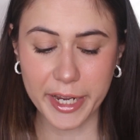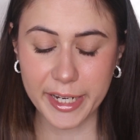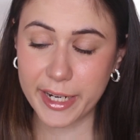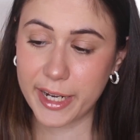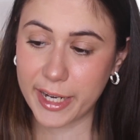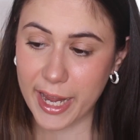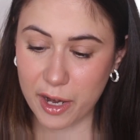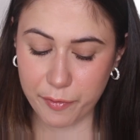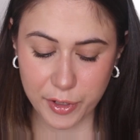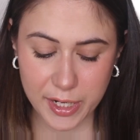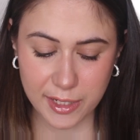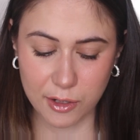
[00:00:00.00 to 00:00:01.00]
I did it again a
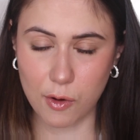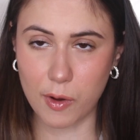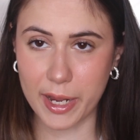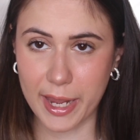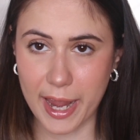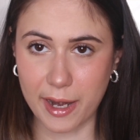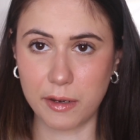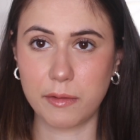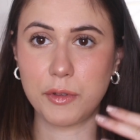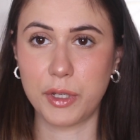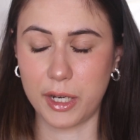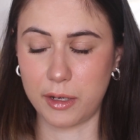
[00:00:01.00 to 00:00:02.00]
few days ago. Again,
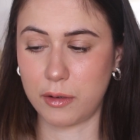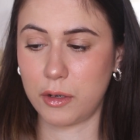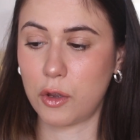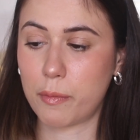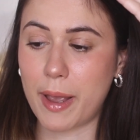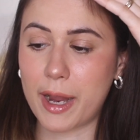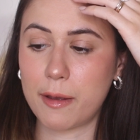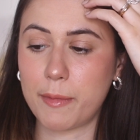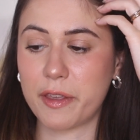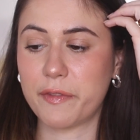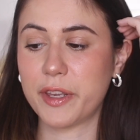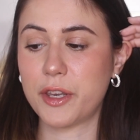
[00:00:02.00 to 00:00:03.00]
you can look back at
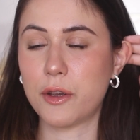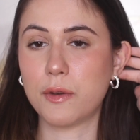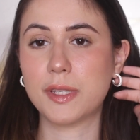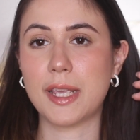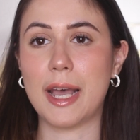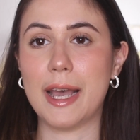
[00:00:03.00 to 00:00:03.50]
my videos,